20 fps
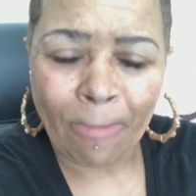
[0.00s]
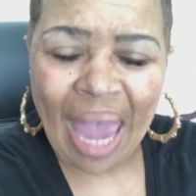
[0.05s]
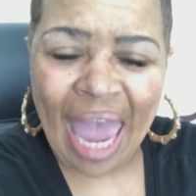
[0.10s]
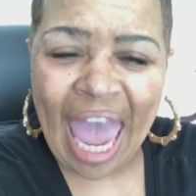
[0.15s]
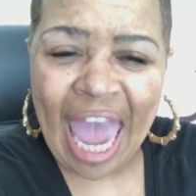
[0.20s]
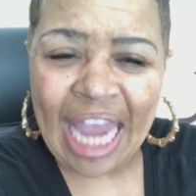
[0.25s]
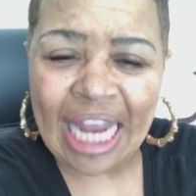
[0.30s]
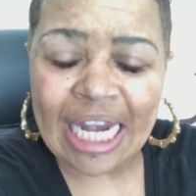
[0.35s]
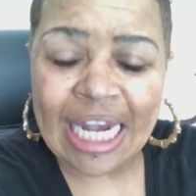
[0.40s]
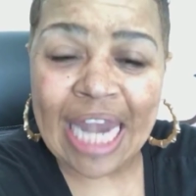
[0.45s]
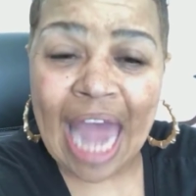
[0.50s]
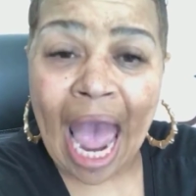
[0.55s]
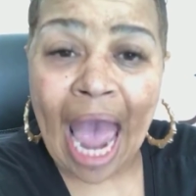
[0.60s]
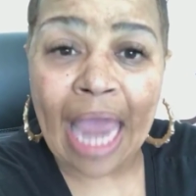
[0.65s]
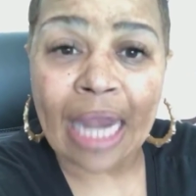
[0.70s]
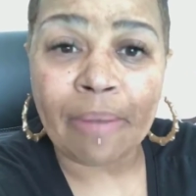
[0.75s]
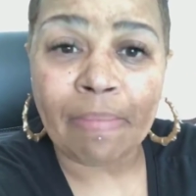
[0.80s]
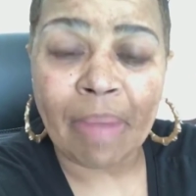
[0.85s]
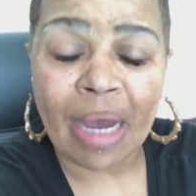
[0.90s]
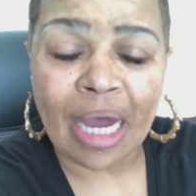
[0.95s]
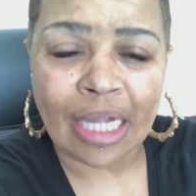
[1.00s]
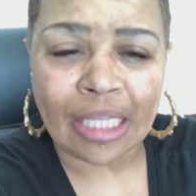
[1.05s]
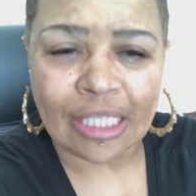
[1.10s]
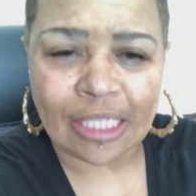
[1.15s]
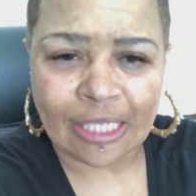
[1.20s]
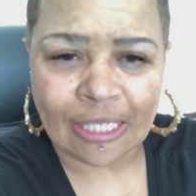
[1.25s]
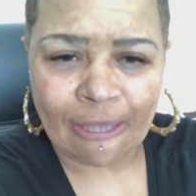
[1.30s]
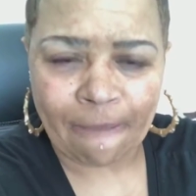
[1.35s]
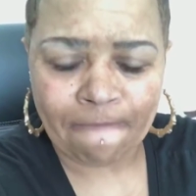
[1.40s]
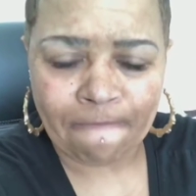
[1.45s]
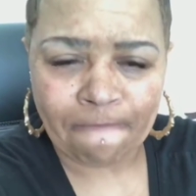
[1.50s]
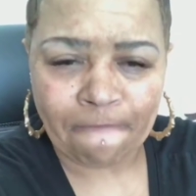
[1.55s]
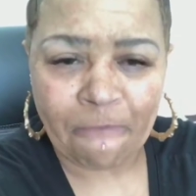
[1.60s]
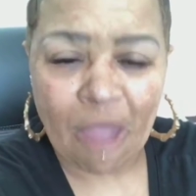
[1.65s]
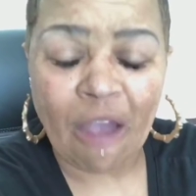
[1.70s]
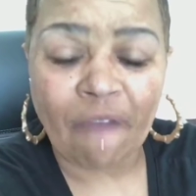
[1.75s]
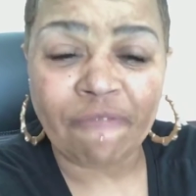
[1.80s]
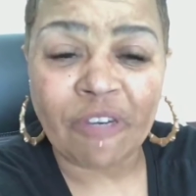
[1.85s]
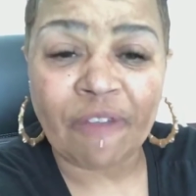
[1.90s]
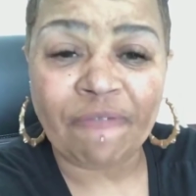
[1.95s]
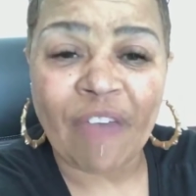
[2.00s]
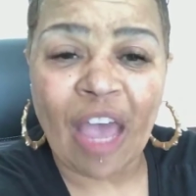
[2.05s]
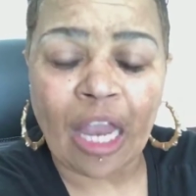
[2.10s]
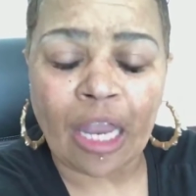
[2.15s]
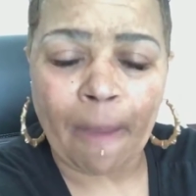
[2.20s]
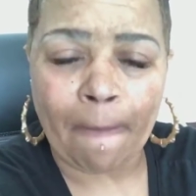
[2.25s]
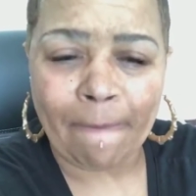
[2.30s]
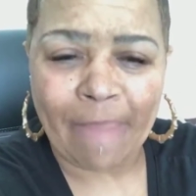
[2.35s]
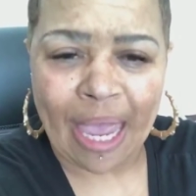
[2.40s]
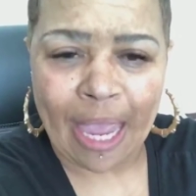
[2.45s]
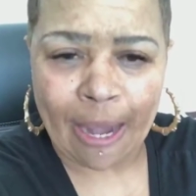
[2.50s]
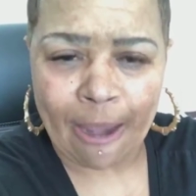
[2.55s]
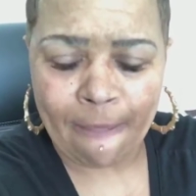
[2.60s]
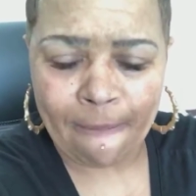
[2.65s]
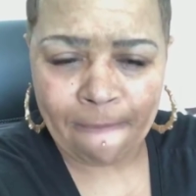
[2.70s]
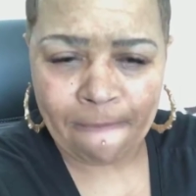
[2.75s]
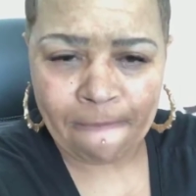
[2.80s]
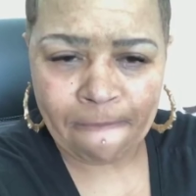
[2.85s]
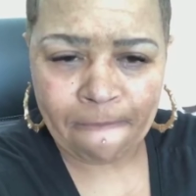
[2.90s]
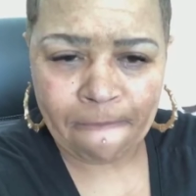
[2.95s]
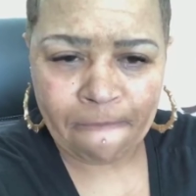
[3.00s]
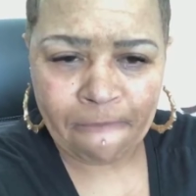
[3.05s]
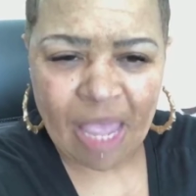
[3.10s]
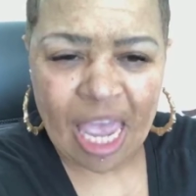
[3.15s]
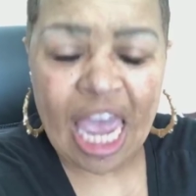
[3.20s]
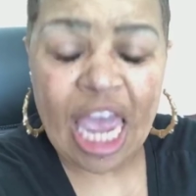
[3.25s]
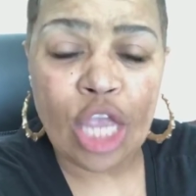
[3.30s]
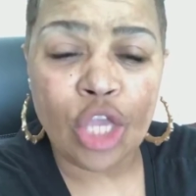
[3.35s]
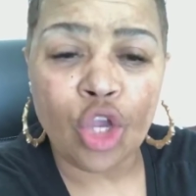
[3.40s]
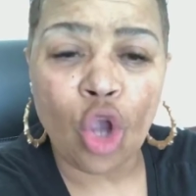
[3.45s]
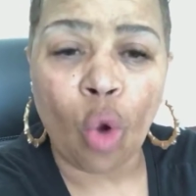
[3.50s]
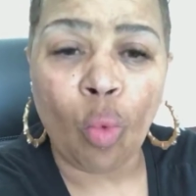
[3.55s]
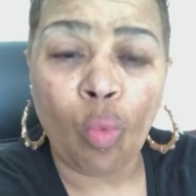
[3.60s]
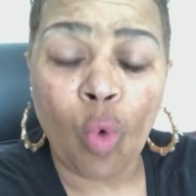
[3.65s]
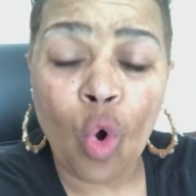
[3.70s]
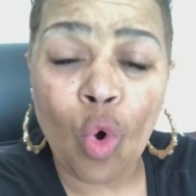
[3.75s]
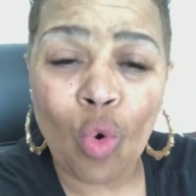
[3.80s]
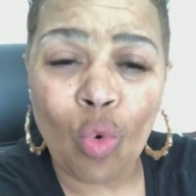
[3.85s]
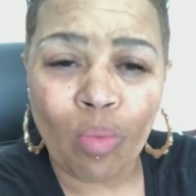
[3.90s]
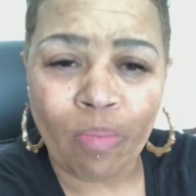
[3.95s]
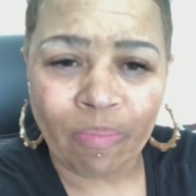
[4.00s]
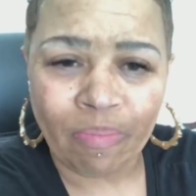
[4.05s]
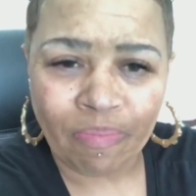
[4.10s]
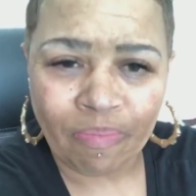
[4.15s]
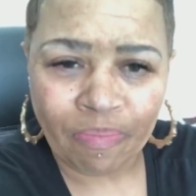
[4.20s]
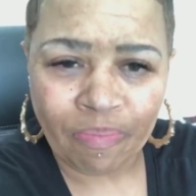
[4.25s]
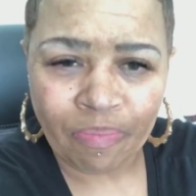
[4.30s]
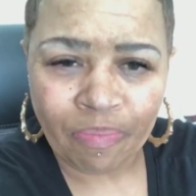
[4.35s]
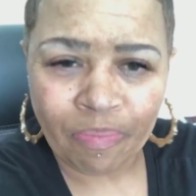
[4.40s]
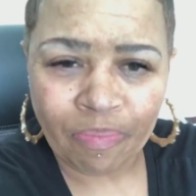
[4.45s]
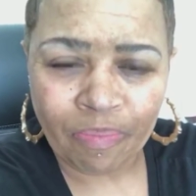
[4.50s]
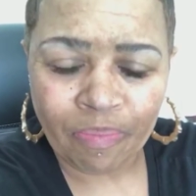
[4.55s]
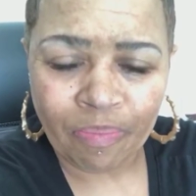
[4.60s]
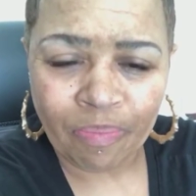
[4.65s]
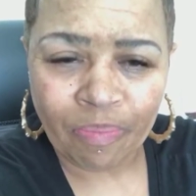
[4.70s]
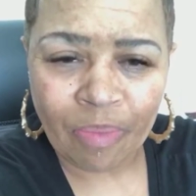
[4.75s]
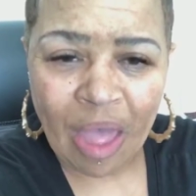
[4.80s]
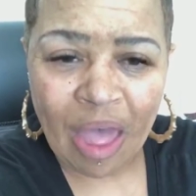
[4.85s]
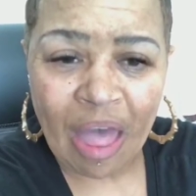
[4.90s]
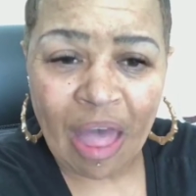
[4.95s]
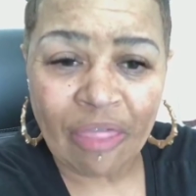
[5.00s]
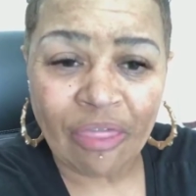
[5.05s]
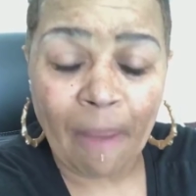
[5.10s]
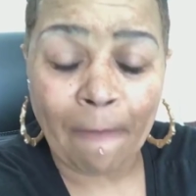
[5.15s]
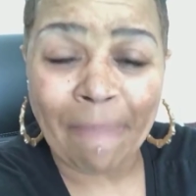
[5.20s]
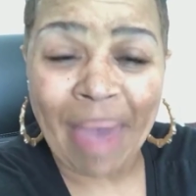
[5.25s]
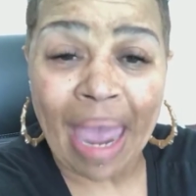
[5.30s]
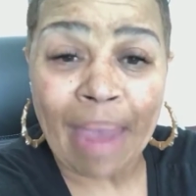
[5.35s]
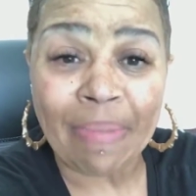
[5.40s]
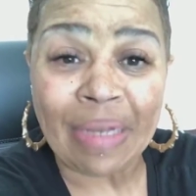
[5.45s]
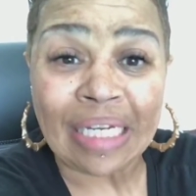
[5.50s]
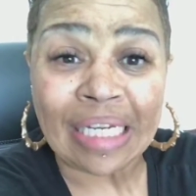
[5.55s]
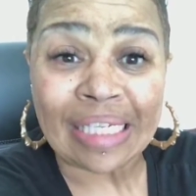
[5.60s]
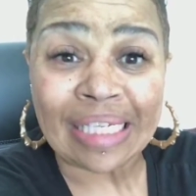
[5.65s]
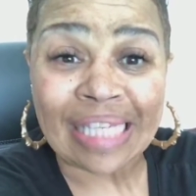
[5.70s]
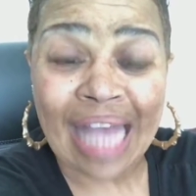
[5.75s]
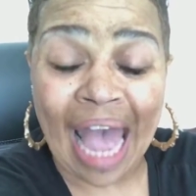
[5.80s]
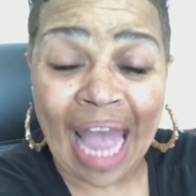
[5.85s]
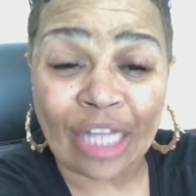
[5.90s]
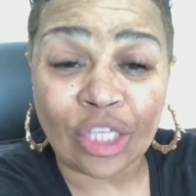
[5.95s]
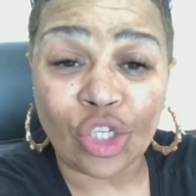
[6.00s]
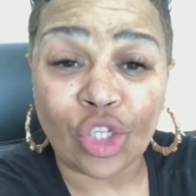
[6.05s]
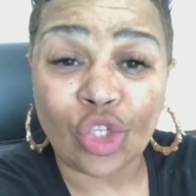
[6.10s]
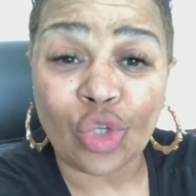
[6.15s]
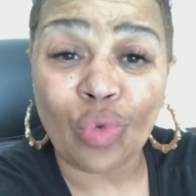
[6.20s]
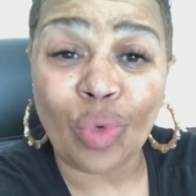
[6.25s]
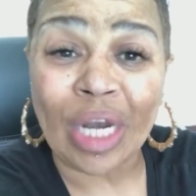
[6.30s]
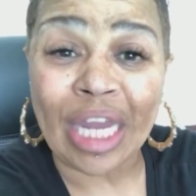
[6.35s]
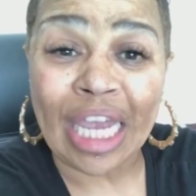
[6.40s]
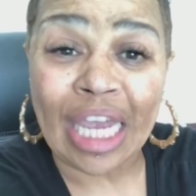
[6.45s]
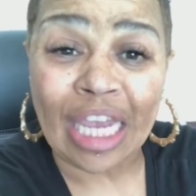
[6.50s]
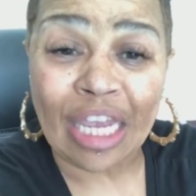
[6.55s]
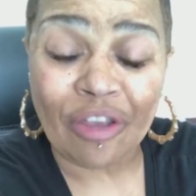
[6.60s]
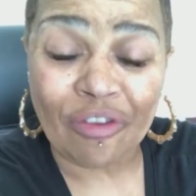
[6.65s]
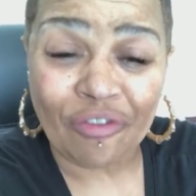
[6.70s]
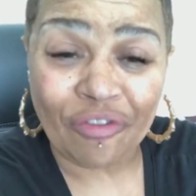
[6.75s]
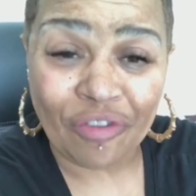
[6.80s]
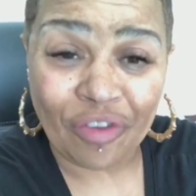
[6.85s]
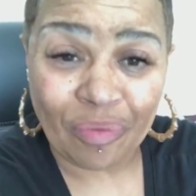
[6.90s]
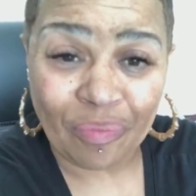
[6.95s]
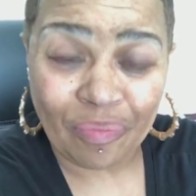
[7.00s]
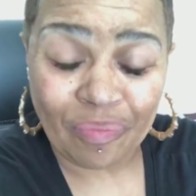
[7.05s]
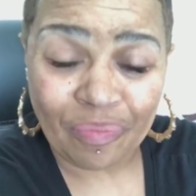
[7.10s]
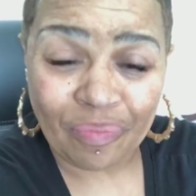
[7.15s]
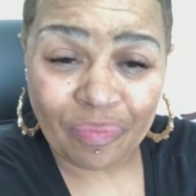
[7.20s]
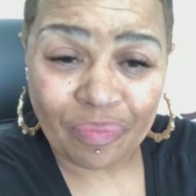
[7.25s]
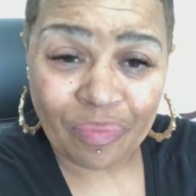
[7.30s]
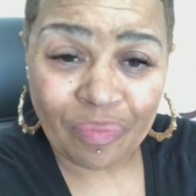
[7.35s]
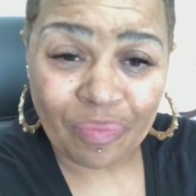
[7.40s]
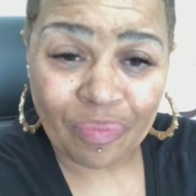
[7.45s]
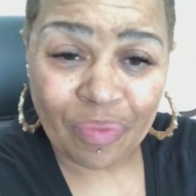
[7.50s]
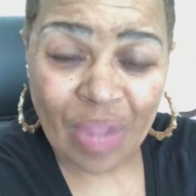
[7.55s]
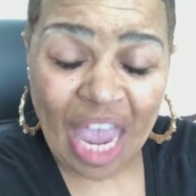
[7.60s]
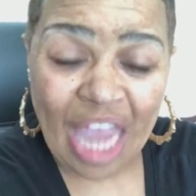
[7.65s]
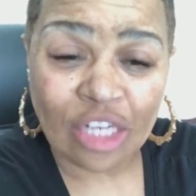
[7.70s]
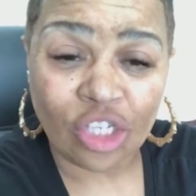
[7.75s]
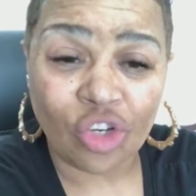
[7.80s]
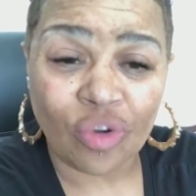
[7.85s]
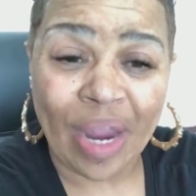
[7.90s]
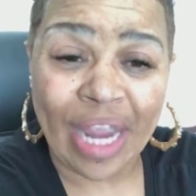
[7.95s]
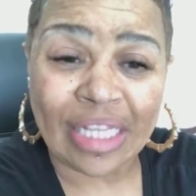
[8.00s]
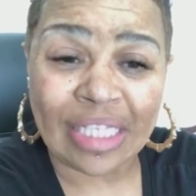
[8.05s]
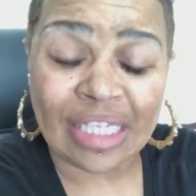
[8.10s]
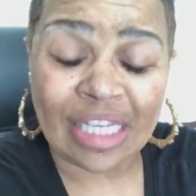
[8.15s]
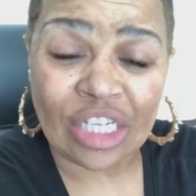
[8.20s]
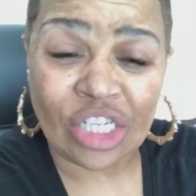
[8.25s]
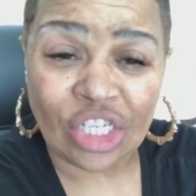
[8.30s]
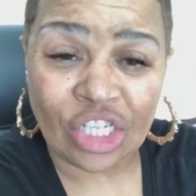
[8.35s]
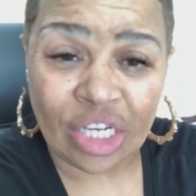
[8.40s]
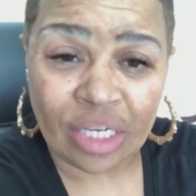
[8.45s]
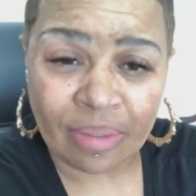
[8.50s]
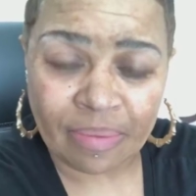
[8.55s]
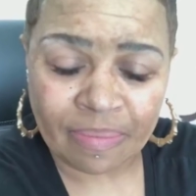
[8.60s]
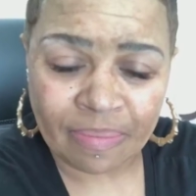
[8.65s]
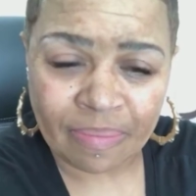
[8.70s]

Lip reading: 8, 9 months of development in your womb, the baby decides to leave in transition?